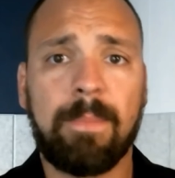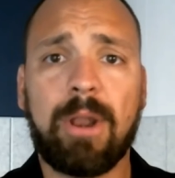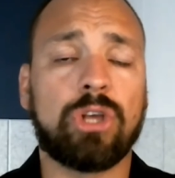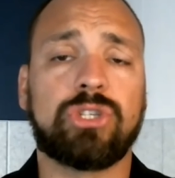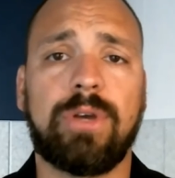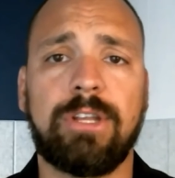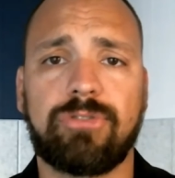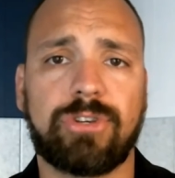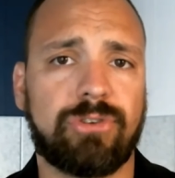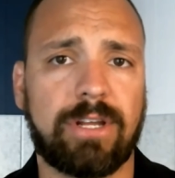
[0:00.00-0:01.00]
But also
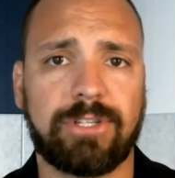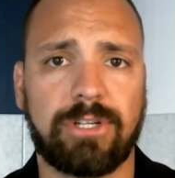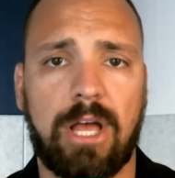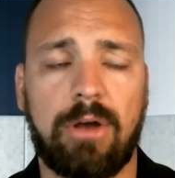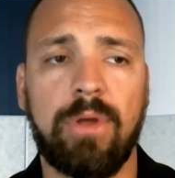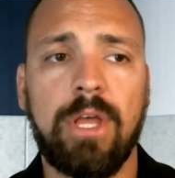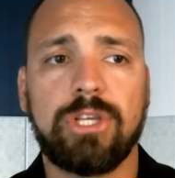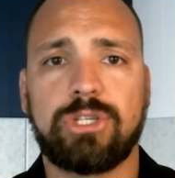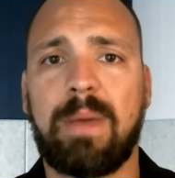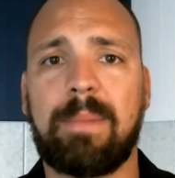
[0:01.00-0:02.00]
interest rates are low.
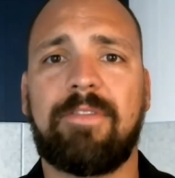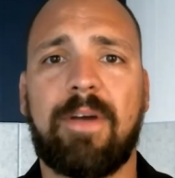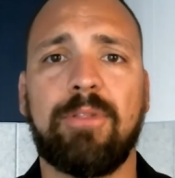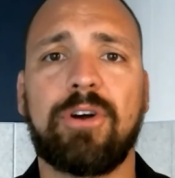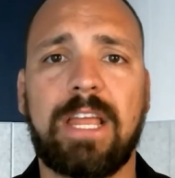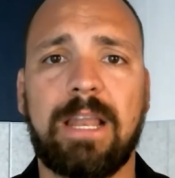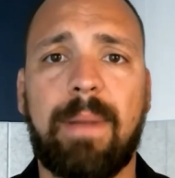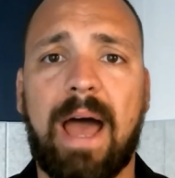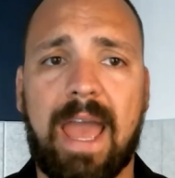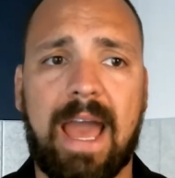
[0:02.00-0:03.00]
So maybe if I'm looking to
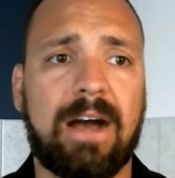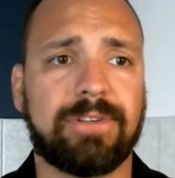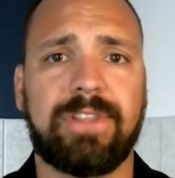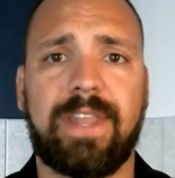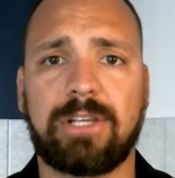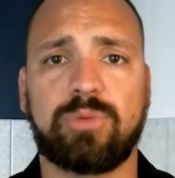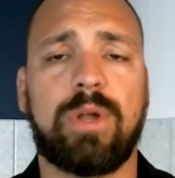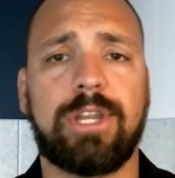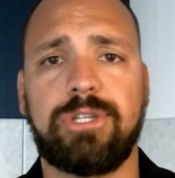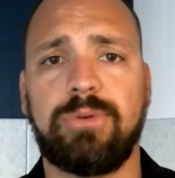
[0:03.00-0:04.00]
buy a house in the next
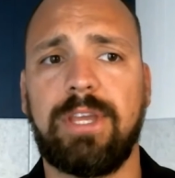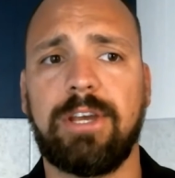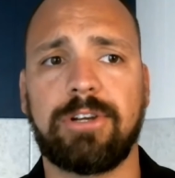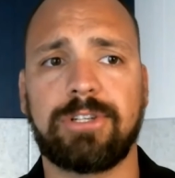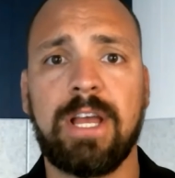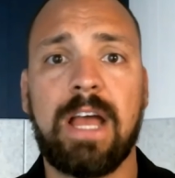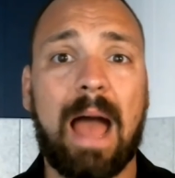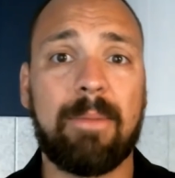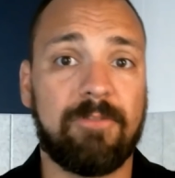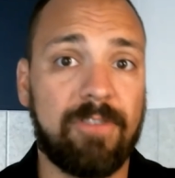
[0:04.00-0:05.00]
1 to 2 years,
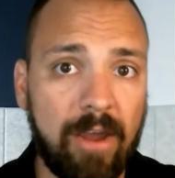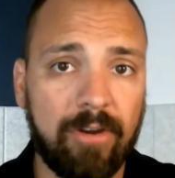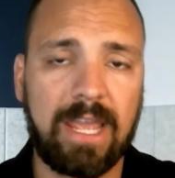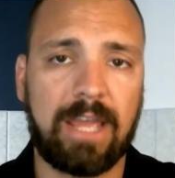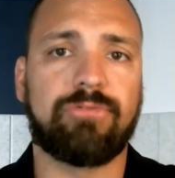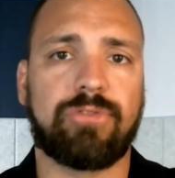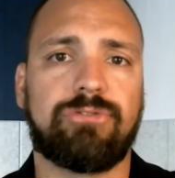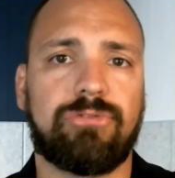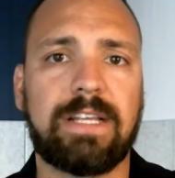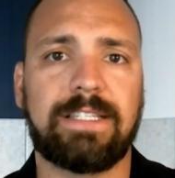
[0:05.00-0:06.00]
I'm very
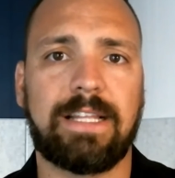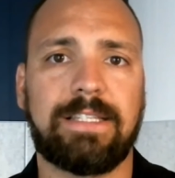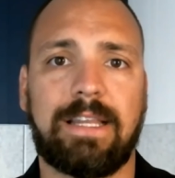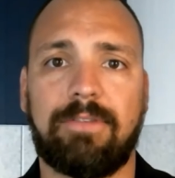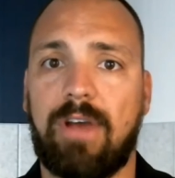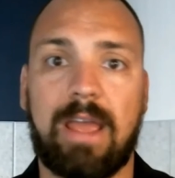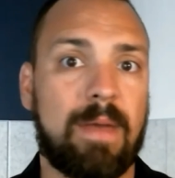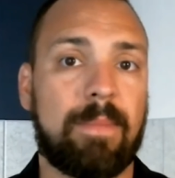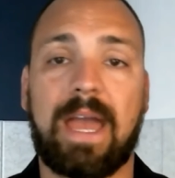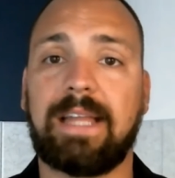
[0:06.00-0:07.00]
interest rate sensitive, right?
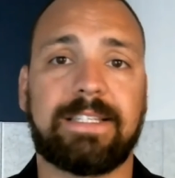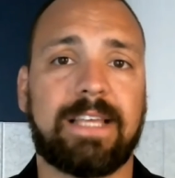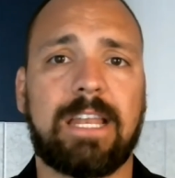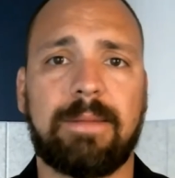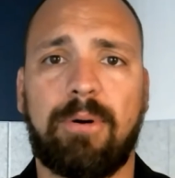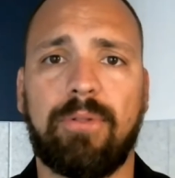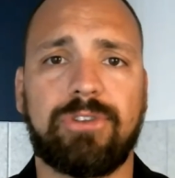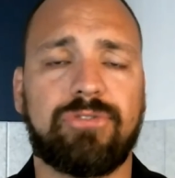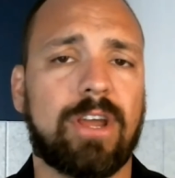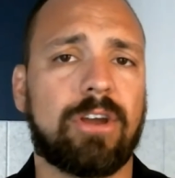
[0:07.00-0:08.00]
Maybe I decide to pull the
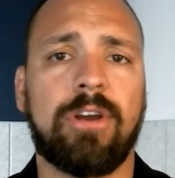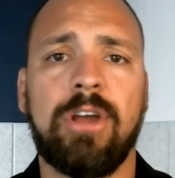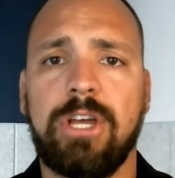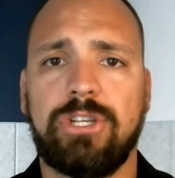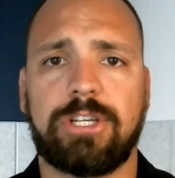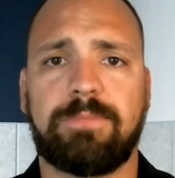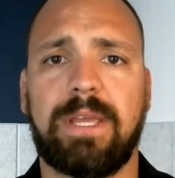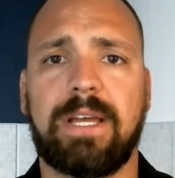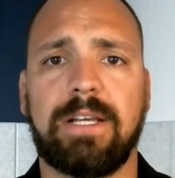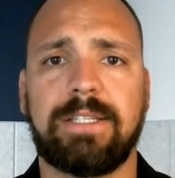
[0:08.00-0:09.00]
trigger just
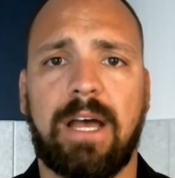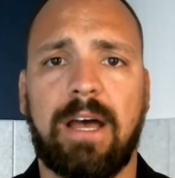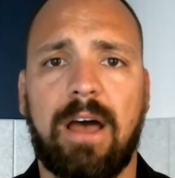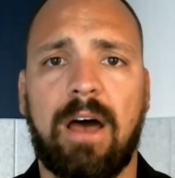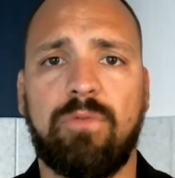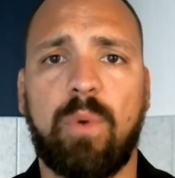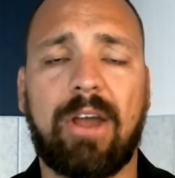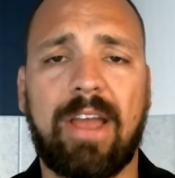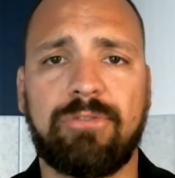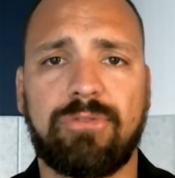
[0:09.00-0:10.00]
because of
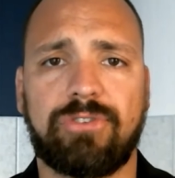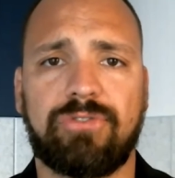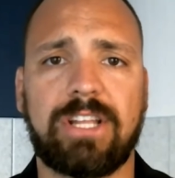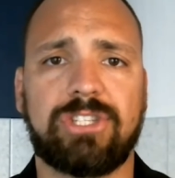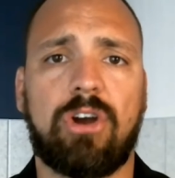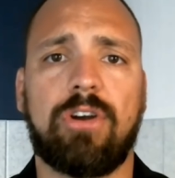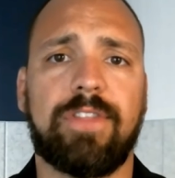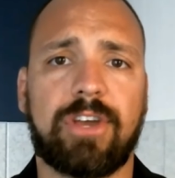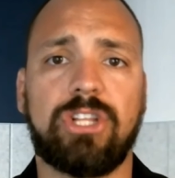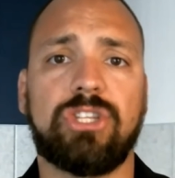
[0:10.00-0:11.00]
where interest rates are and
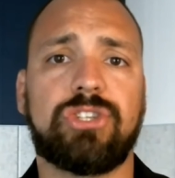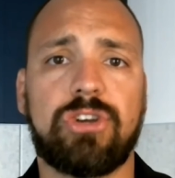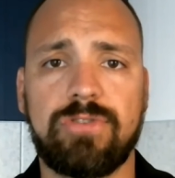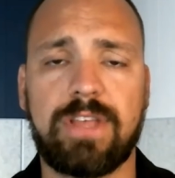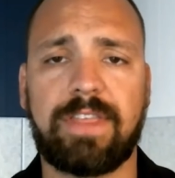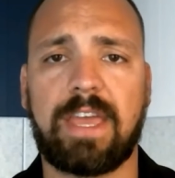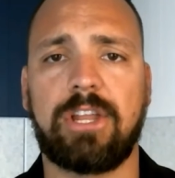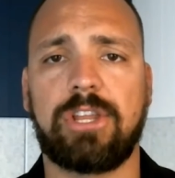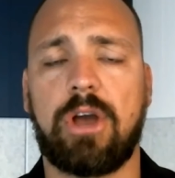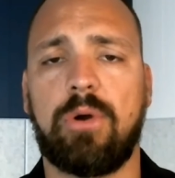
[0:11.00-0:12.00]
the concern that they
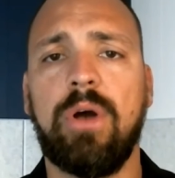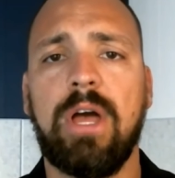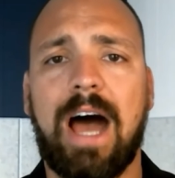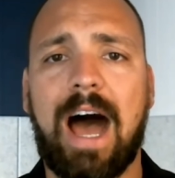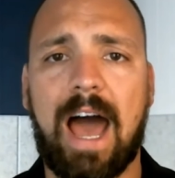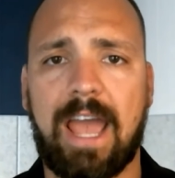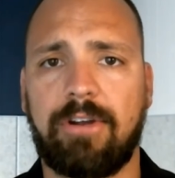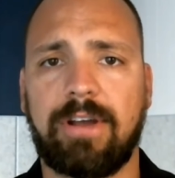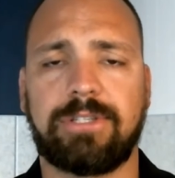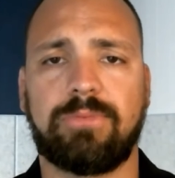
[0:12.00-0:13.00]
could go
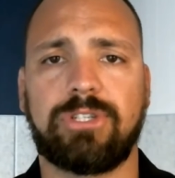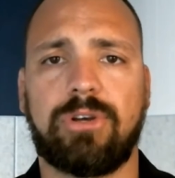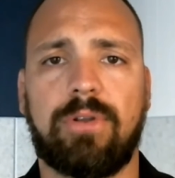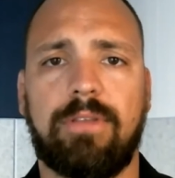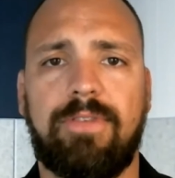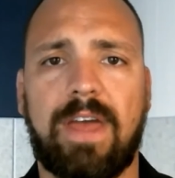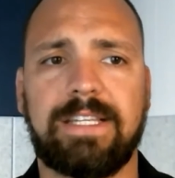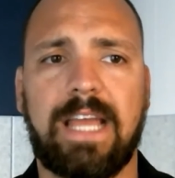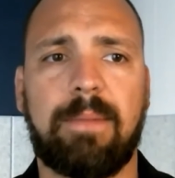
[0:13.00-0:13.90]
higher as a result of the Fed